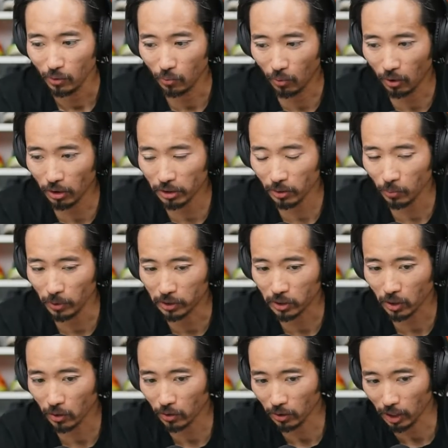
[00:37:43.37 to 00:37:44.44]
water
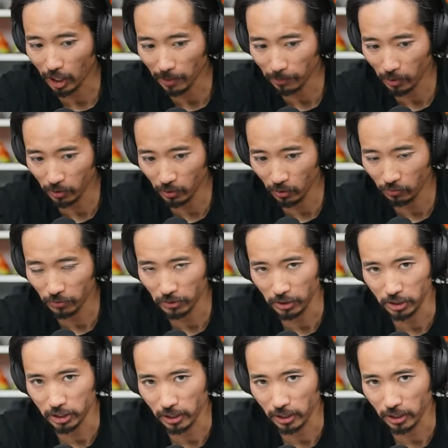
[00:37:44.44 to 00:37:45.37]
would curl up and over the